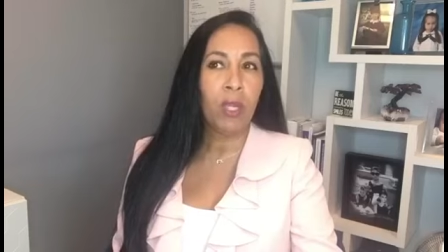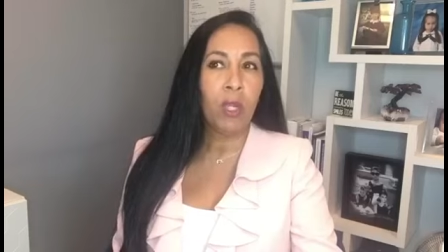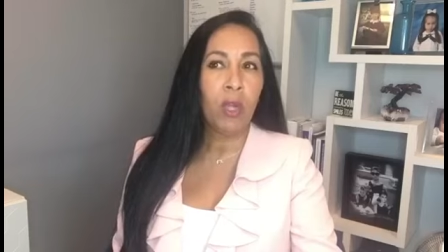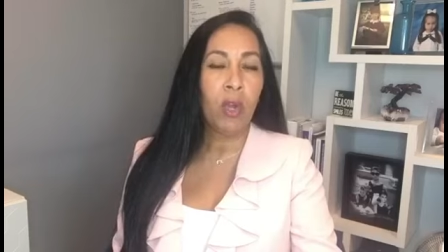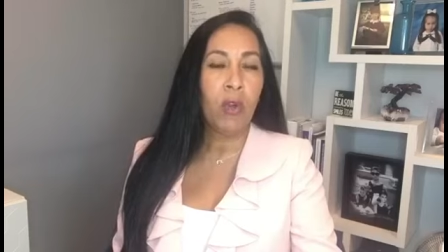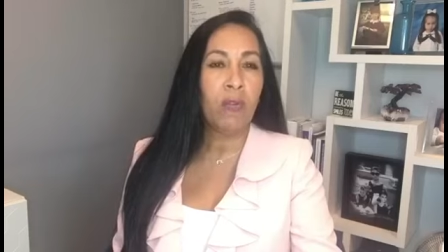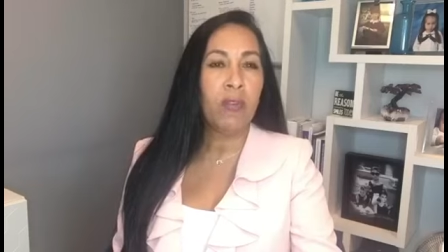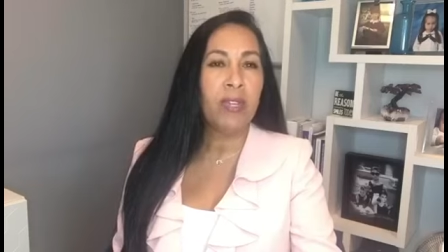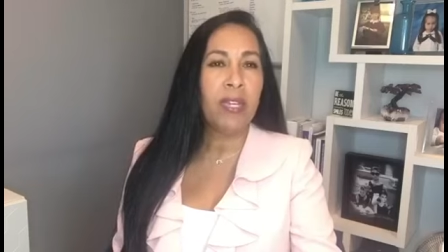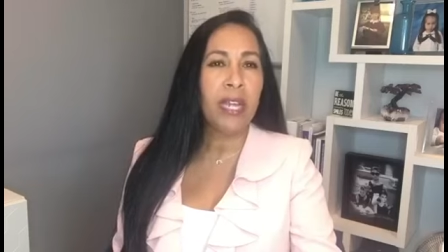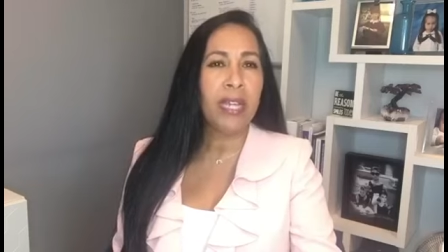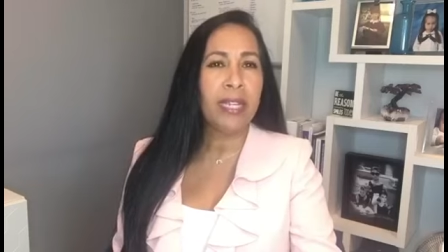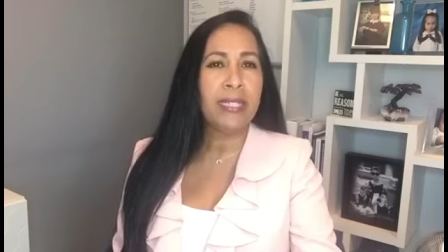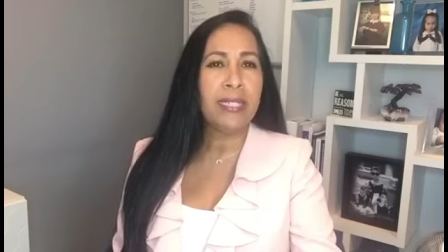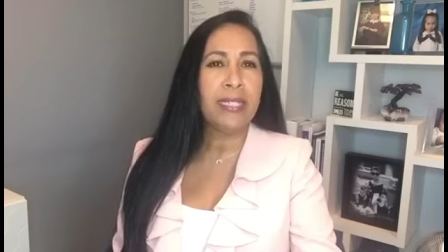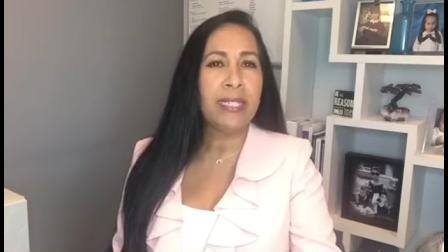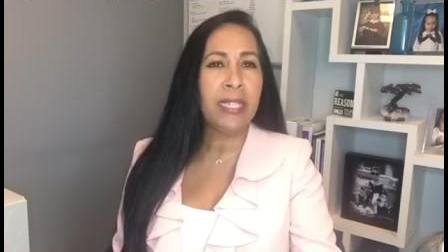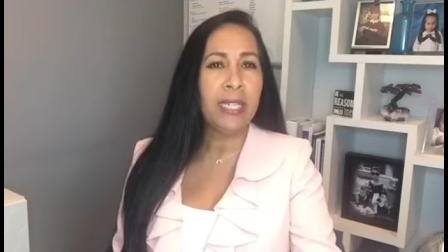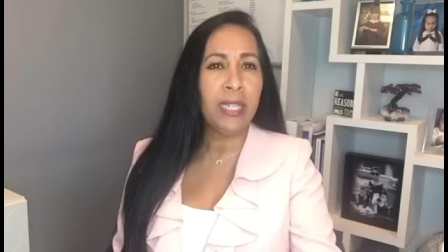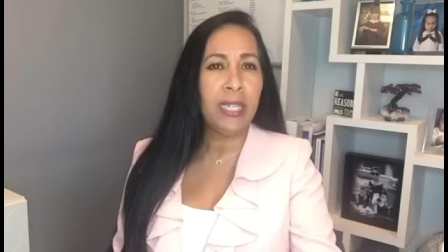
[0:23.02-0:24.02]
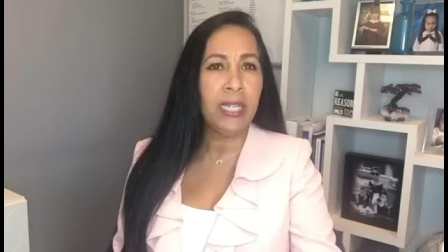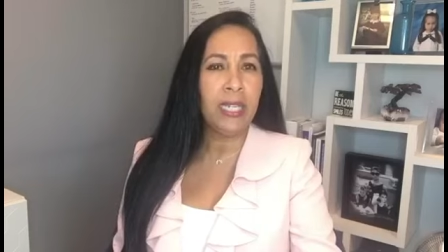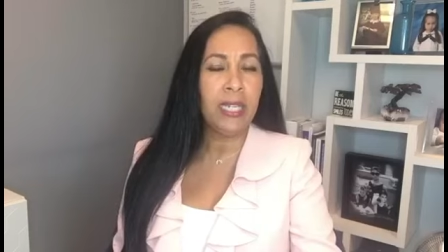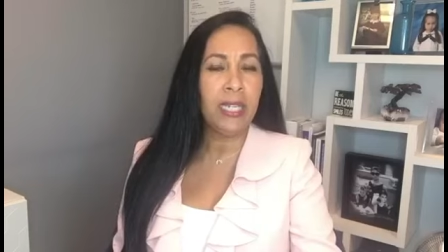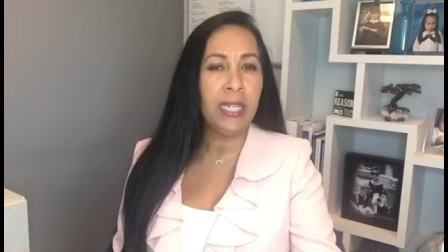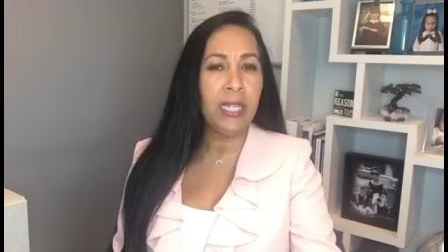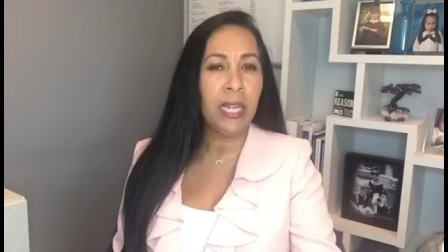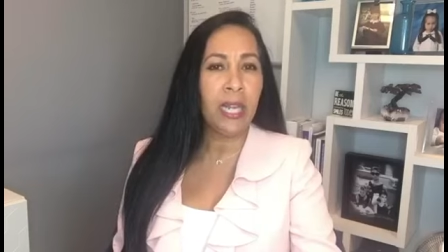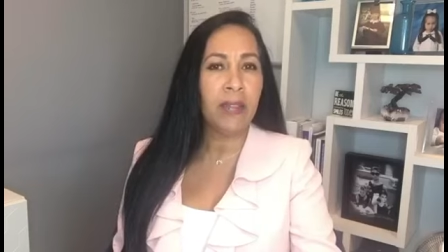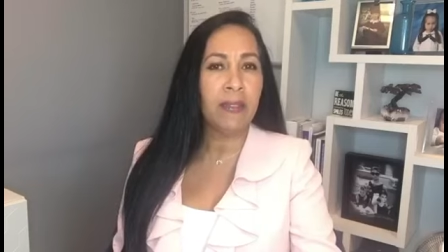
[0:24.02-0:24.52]

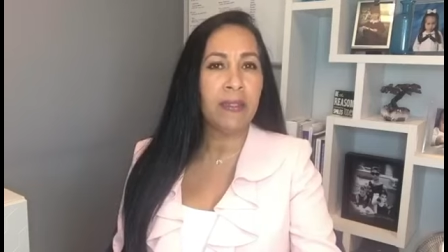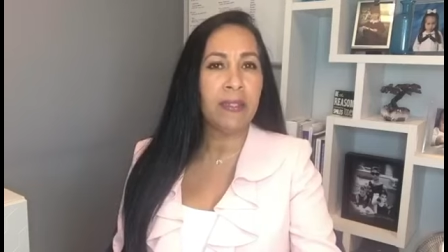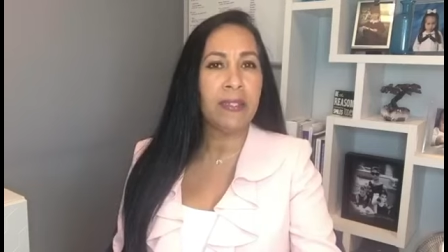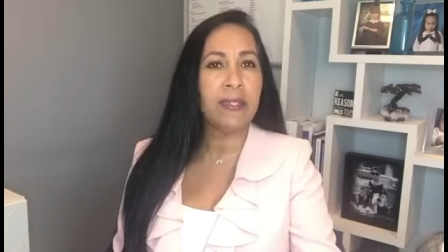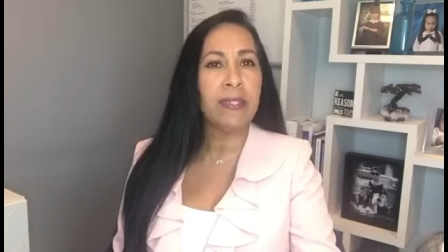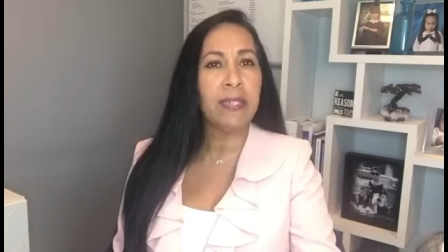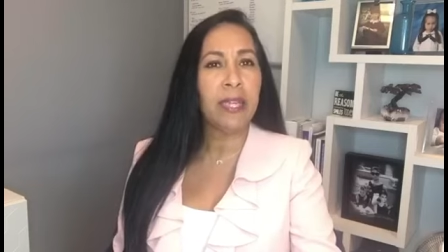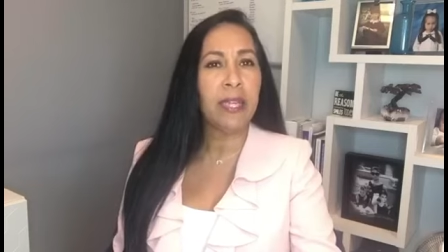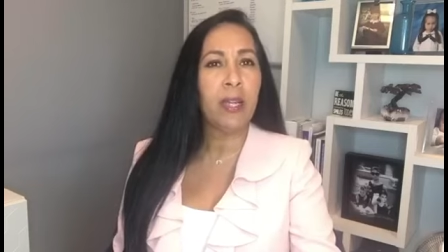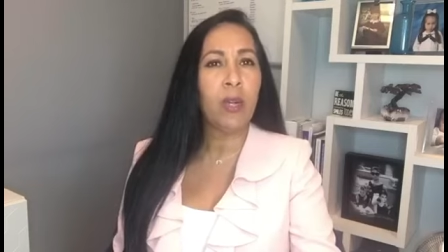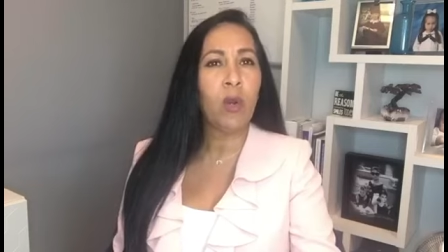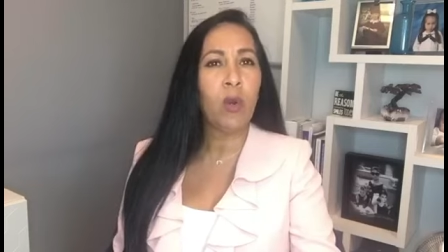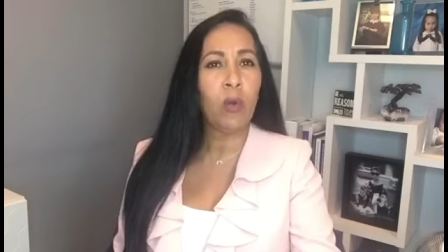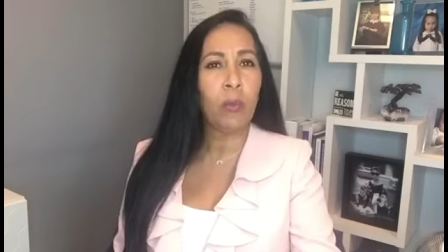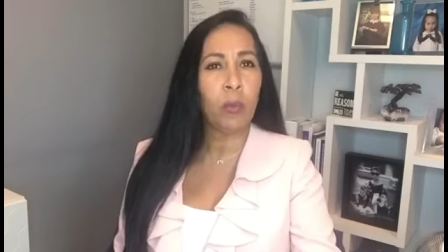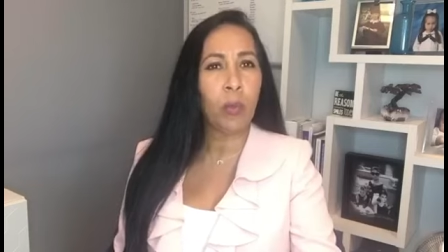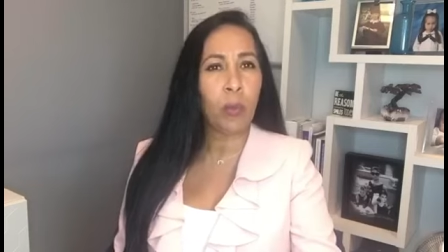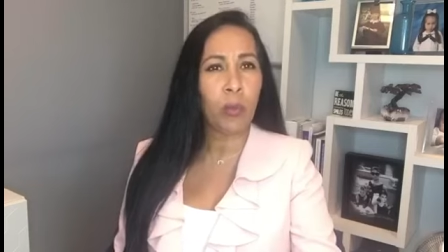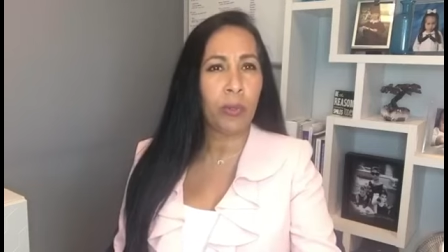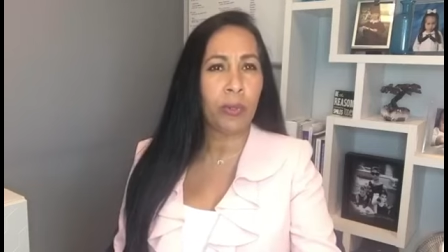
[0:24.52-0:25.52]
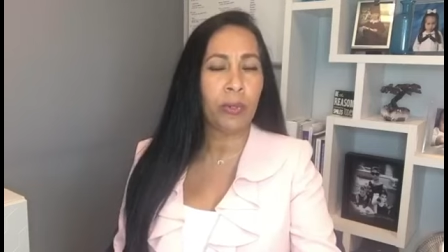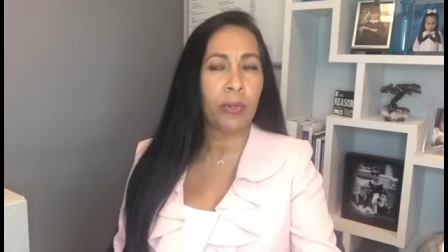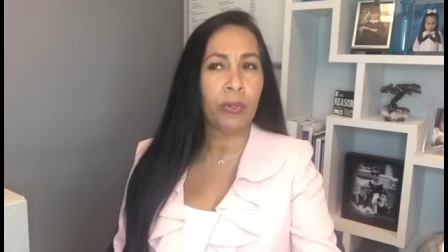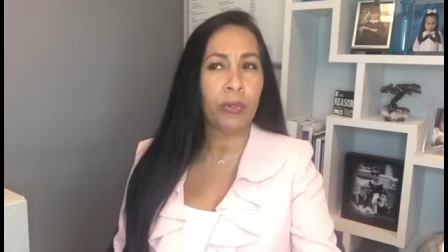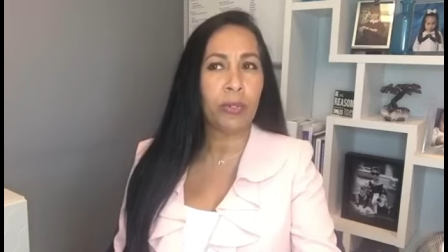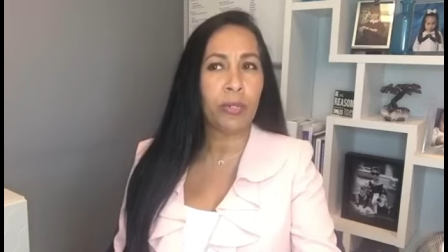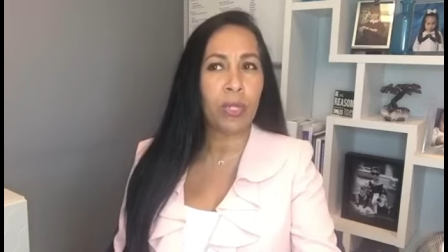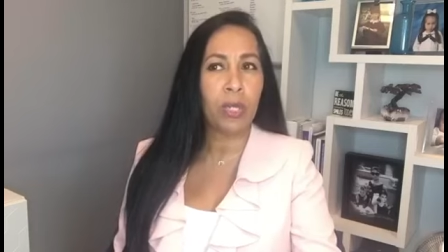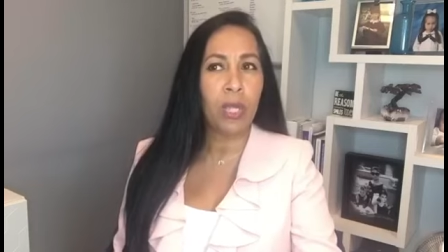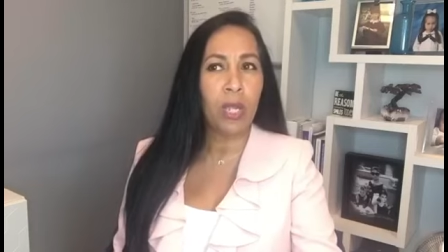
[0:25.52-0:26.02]
COVID-19 and the stay-at-home
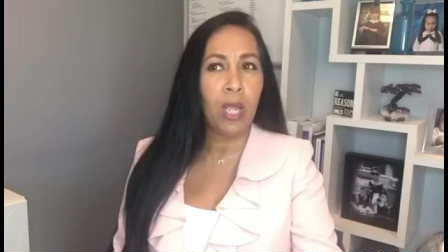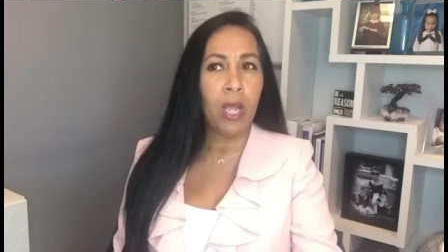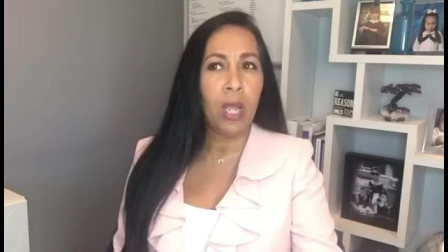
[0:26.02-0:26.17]
orders,